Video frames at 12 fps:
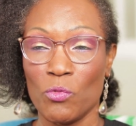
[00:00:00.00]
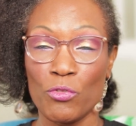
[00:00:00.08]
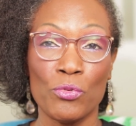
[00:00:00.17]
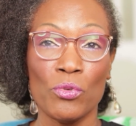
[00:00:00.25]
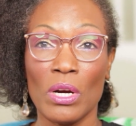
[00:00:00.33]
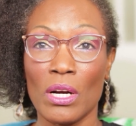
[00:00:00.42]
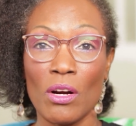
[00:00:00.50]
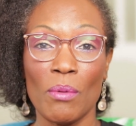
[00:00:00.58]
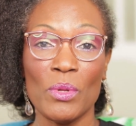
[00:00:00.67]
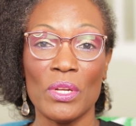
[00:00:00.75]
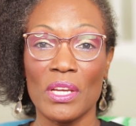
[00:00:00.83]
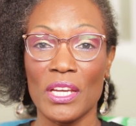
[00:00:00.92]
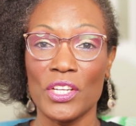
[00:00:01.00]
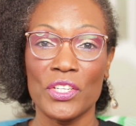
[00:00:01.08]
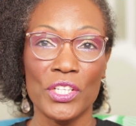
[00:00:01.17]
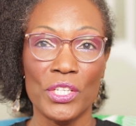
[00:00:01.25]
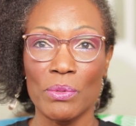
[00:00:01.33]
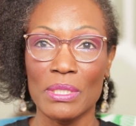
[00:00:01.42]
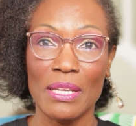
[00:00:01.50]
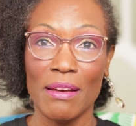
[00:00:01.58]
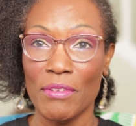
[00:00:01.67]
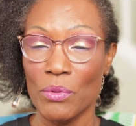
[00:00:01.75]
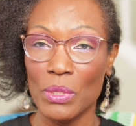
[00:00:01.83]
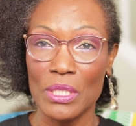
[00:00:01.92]
through a communication she was
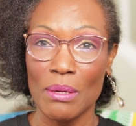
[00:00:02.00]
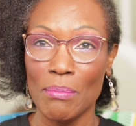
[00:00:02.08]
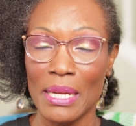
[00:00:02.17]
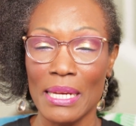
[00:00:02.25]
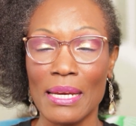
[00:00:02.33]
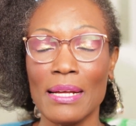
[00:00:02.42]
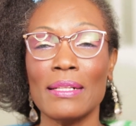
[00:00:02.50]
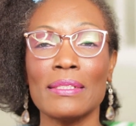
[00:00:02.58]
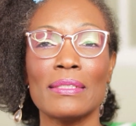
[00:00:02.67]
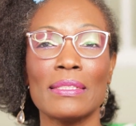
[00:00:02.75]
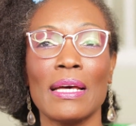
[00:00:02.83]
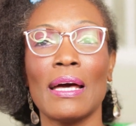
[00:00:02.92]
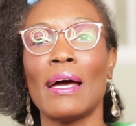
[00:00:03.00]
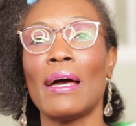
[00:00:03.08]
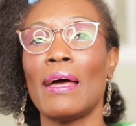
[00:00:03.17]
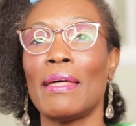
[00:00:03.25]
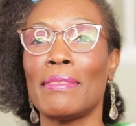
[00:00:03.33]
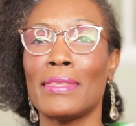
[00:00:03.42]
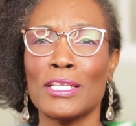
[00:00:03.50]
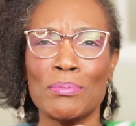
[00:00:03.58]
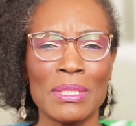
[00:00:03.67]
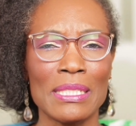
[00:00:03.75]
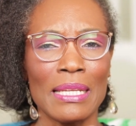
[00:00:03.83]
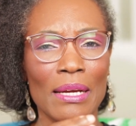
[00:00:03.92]
having with somebody else, and this
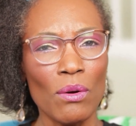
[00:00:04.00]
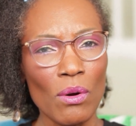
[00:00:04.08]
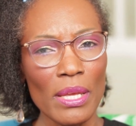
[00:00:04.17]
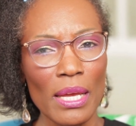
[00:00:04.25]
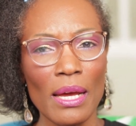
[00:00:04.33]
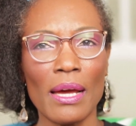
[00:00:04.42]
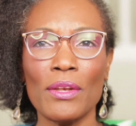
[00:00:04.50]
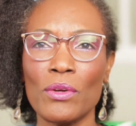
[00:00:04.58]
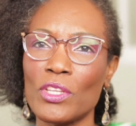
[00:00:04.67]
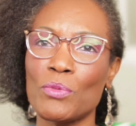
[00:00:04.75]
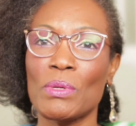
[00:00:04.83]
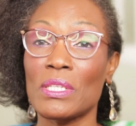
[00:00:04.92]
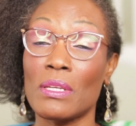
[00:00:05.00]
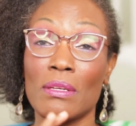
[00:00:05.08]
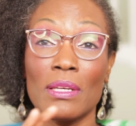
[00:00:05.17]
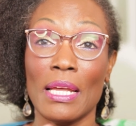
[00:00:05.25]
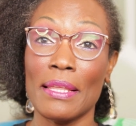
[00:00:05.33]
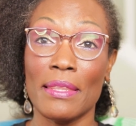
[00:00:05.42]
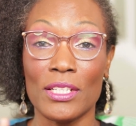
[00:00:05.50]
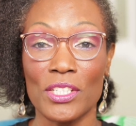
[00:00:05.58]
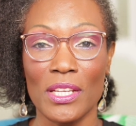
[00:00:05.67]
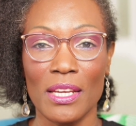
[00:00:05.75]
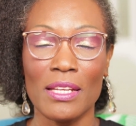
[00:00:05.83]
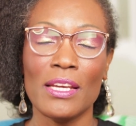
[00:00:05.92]
person like, oh yeah, I know this person, and like there
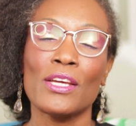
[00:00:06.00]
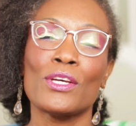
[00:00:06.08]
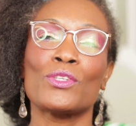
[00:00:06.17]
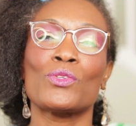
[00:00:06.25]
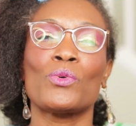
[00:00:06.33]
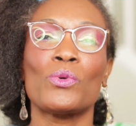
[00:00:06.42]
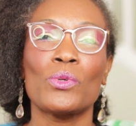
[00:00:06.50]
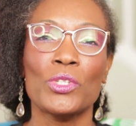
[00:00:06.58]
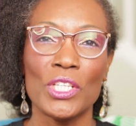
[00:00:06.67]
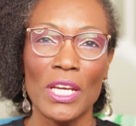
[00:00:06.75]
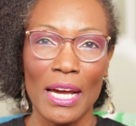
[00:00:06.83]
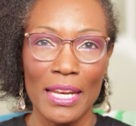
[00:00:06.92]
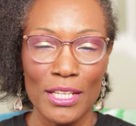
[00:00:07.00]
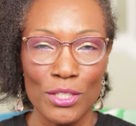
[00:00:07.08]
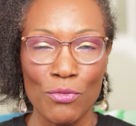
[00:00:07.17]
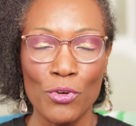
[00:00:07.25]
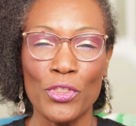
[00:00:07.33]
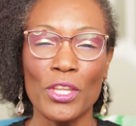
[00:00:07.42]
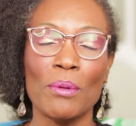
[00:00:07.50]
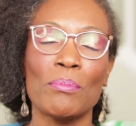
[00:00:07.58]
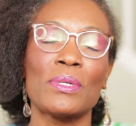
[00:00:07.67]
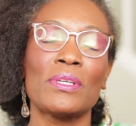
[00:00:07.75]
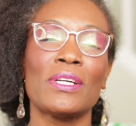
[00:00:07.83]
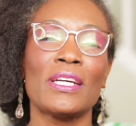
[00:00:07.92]
she get. So she had his phone
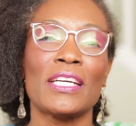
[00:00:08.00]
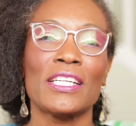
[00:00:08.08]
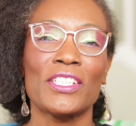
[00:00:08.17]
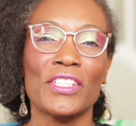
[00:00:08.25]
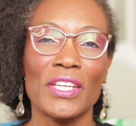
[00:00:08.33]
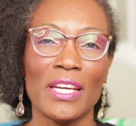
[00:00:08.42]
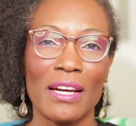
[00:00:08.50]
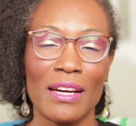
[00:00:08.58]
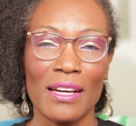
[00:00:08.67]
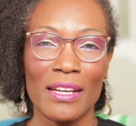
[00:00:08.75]
number. He